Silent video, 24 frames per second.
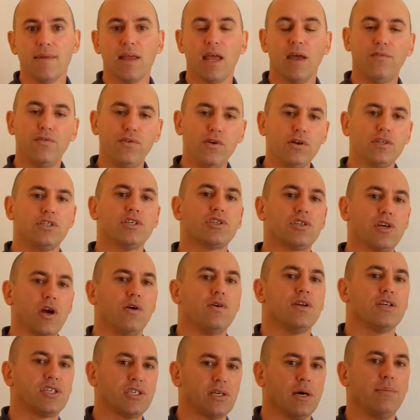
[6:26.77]
If you just
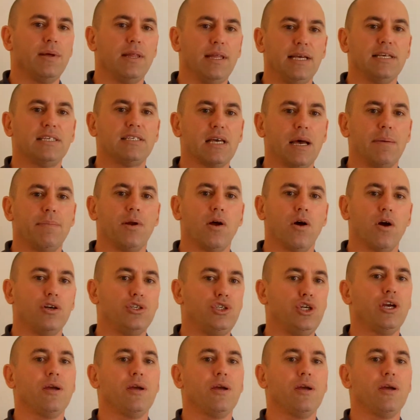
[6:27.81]
go to some of these seminars,